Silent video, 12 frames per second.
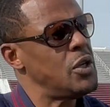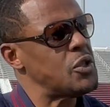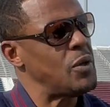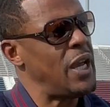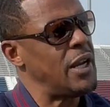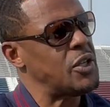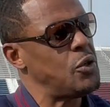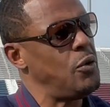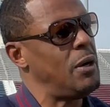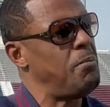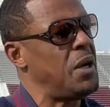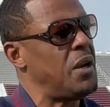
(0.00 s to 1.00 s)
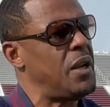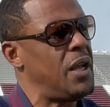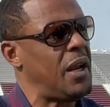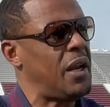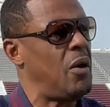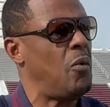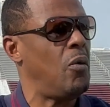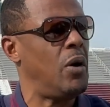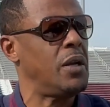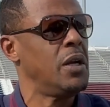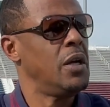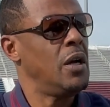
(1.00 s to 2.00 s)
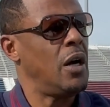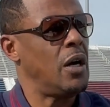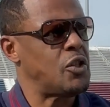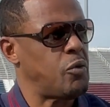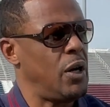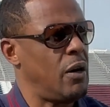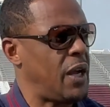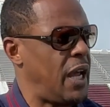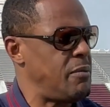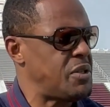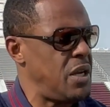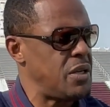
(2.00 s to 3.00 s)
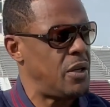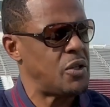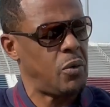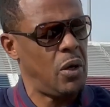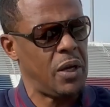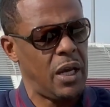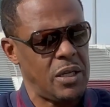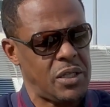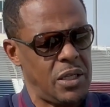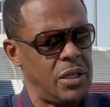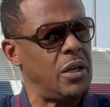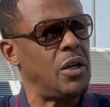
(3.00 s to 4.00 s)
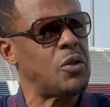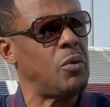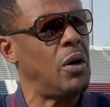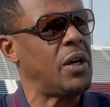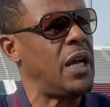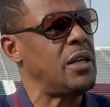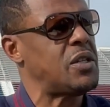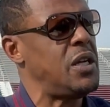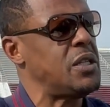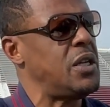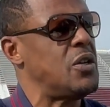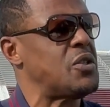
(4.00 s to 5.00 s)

So he had 2 at Benedict and 1 12-game season, a 12-game season, and a 12-game season here.